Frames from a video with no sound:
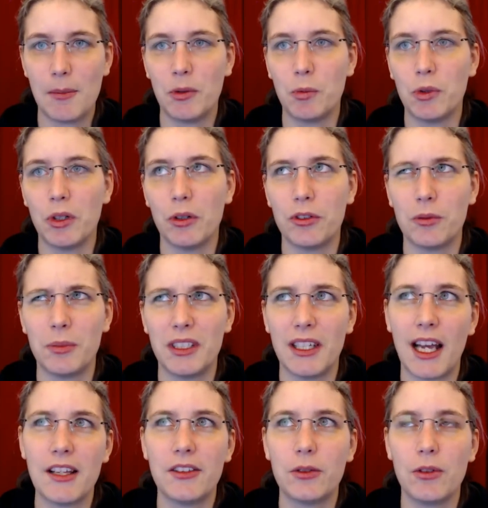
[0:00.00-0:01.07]
it would also be
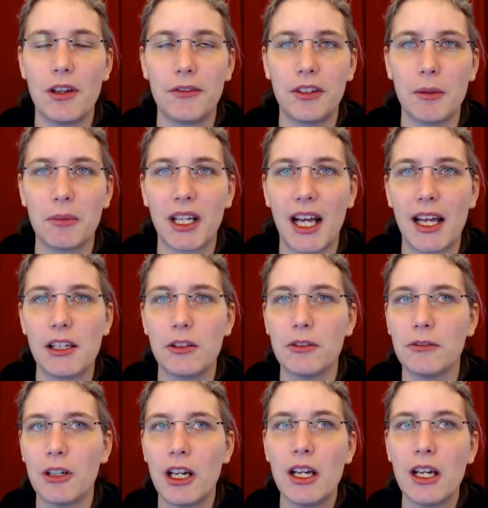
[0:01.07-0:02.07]
nice to have some kind of